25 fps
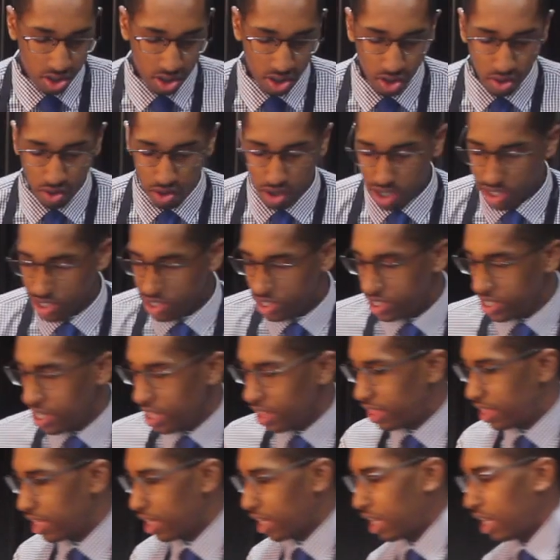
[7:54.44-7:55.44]
we're going to
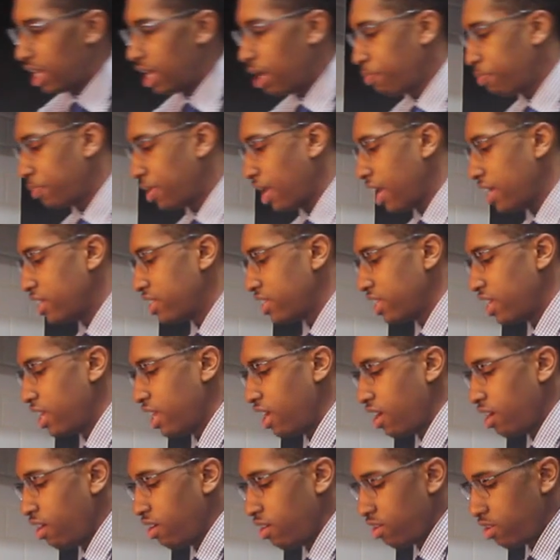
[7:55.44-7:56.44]
sit the cupcakes in
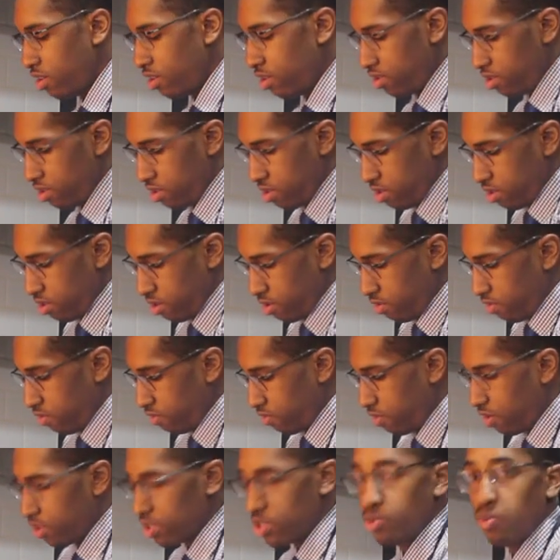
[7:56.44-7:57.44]
there
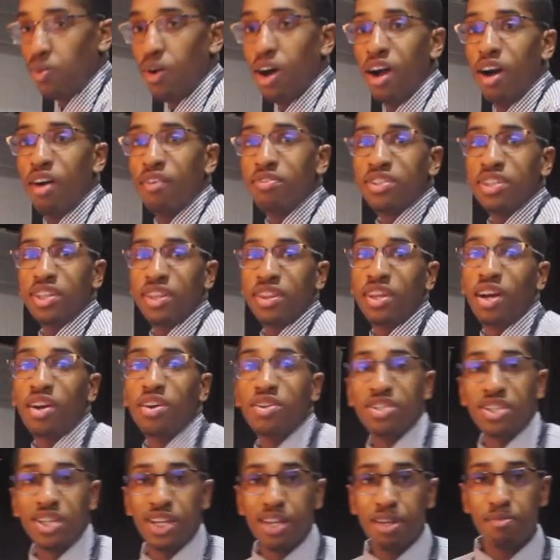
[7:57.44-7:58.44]
for 12 to
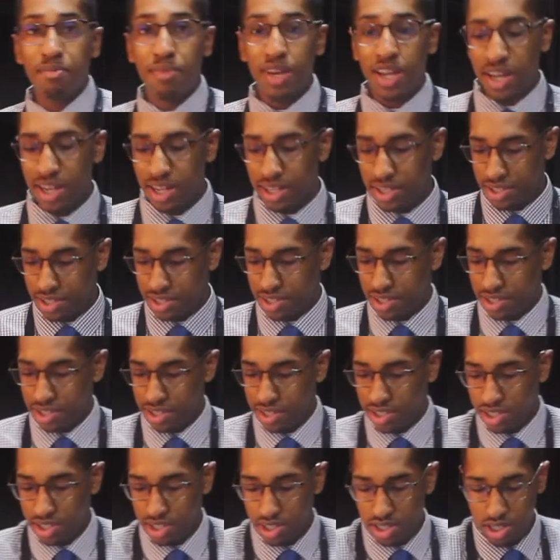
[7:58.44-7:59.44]
13 minutes
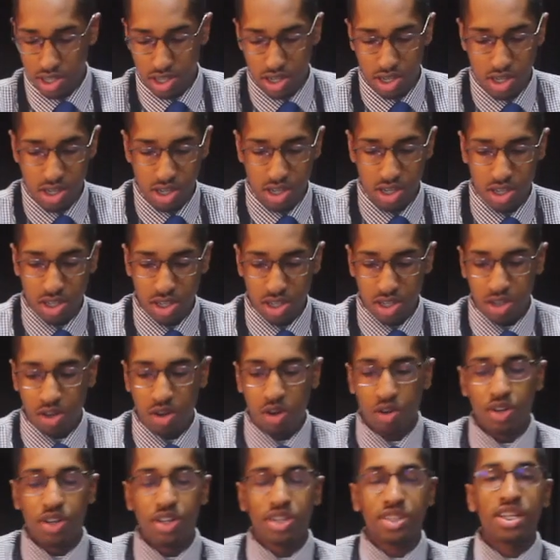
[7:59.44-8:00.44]

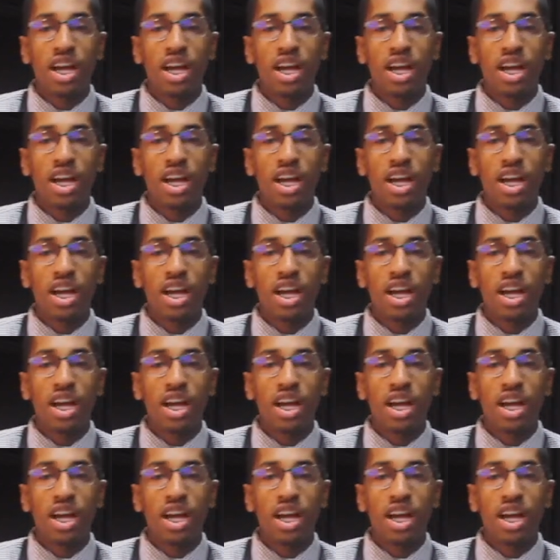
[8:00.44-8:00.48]
on the